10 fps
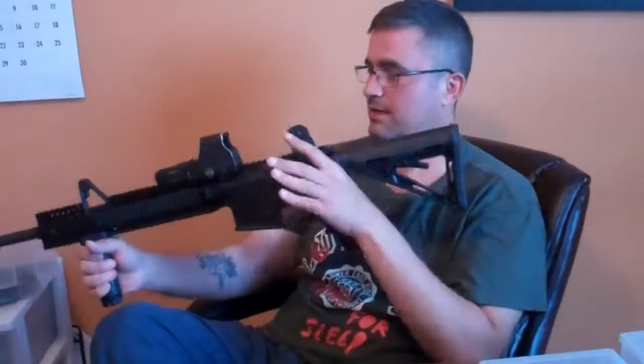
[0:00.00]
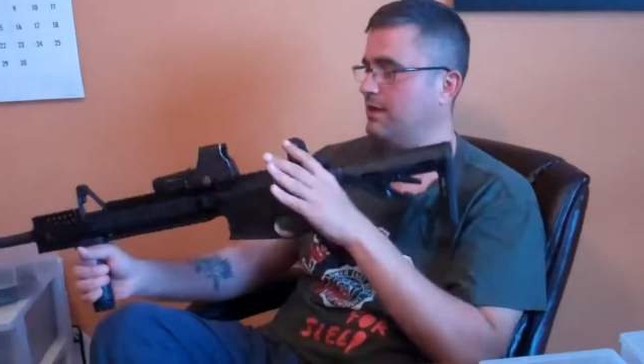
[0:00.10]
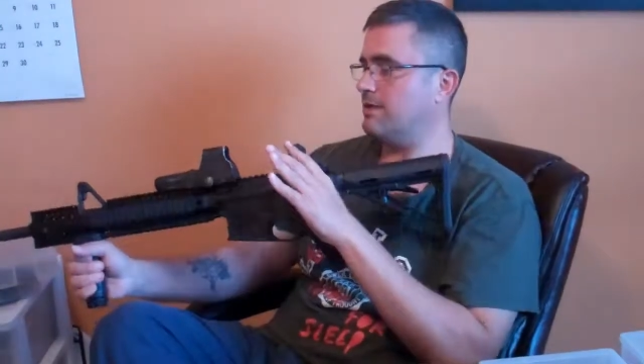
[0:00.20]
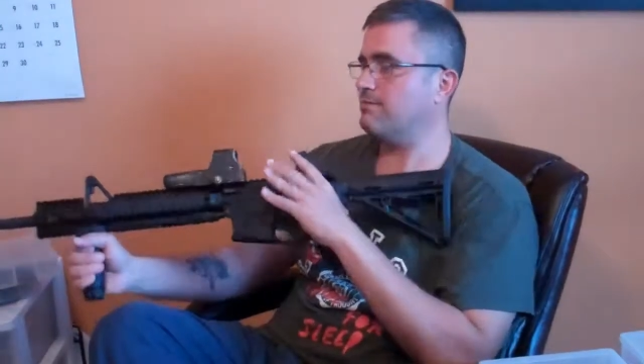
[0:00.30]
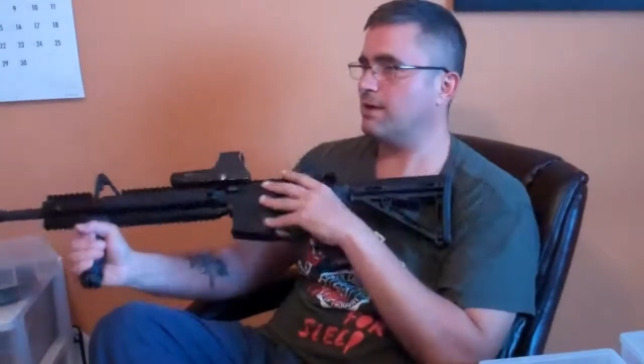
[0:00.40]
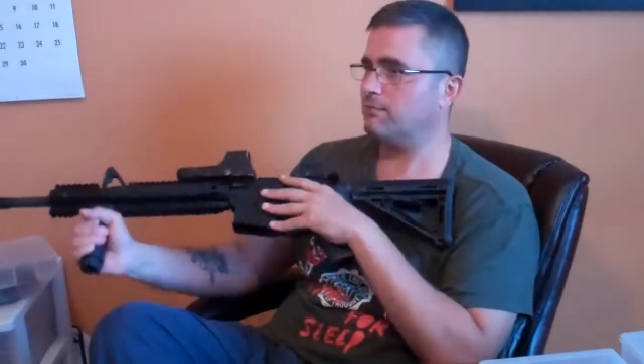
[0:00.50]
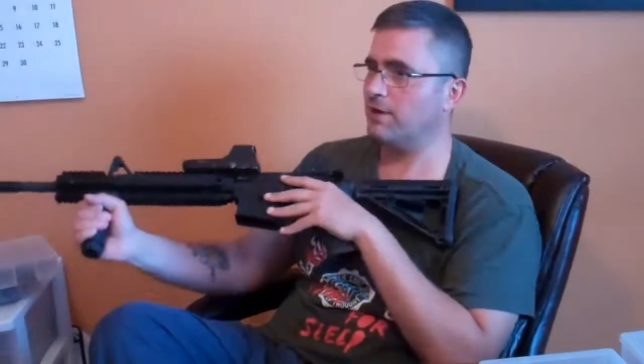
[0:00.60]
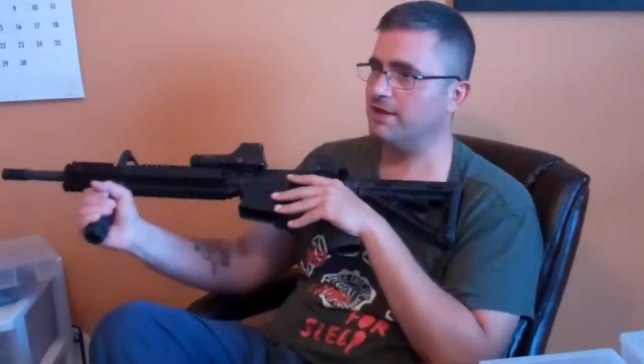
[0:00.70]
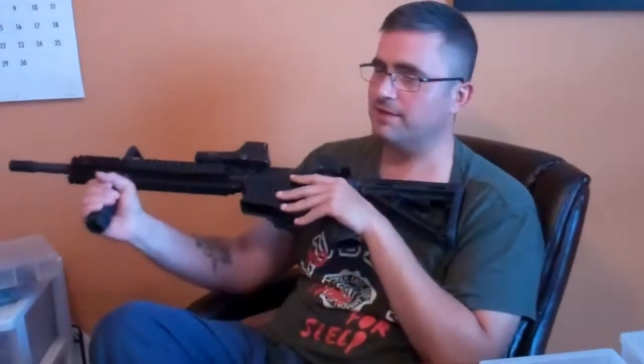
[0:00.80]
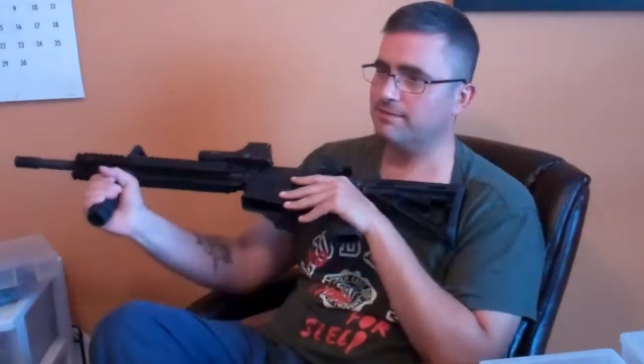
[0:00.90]
Um, I
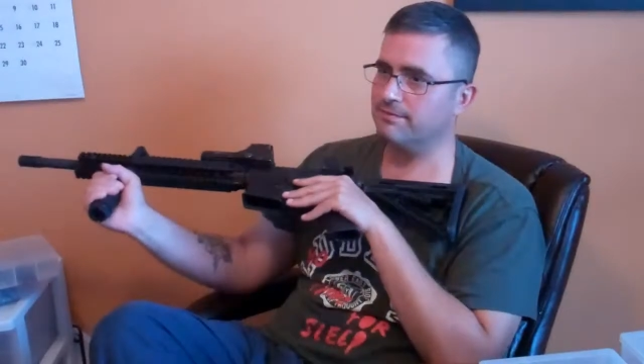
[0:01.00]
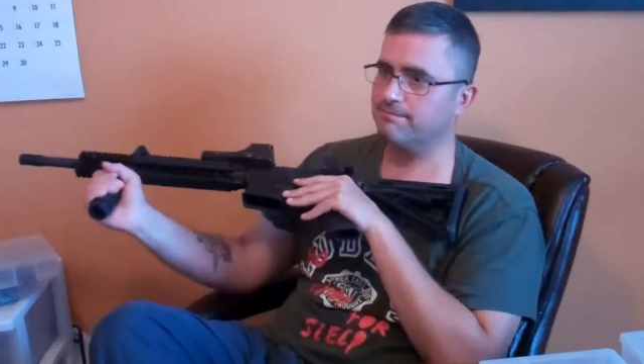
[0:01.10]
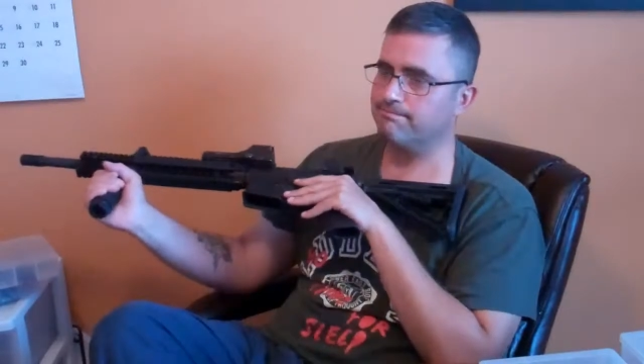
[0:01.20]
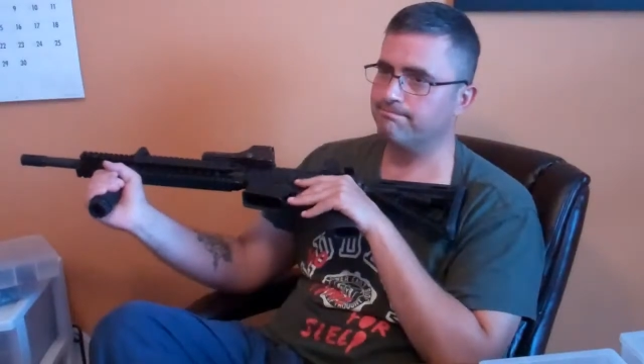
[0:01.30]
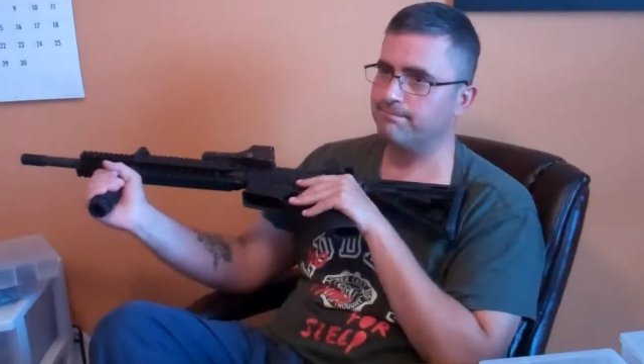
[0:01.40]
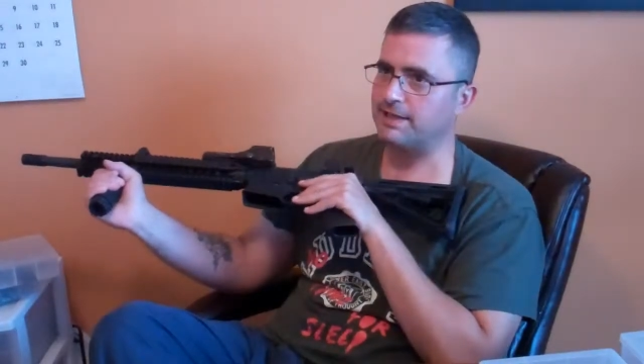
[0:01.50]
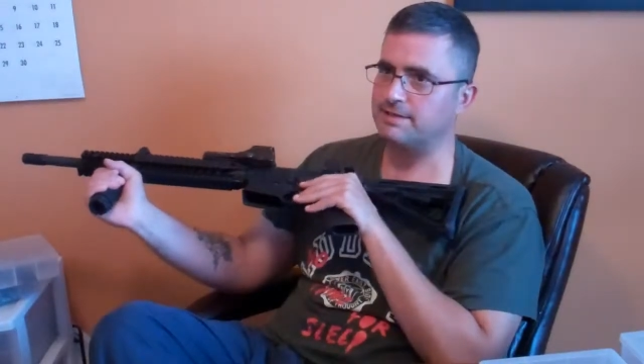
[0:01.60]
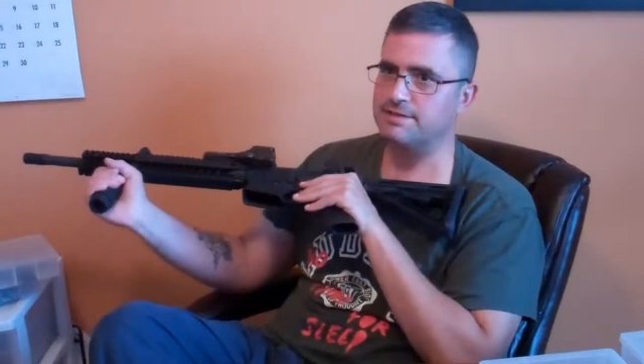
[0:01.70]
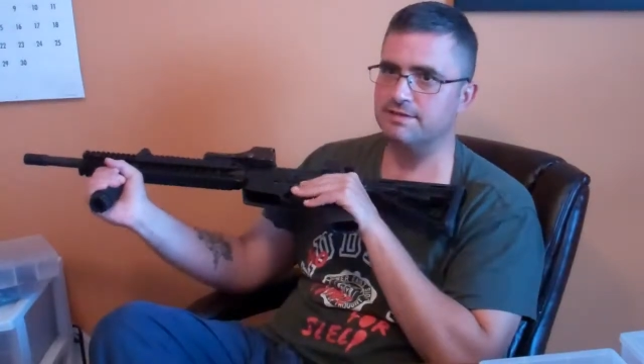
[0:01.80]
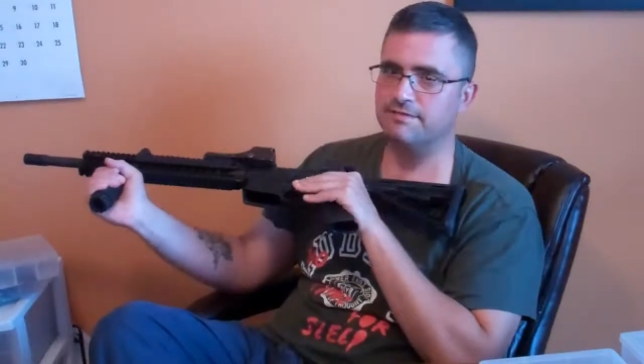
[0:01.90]
ran, like I said,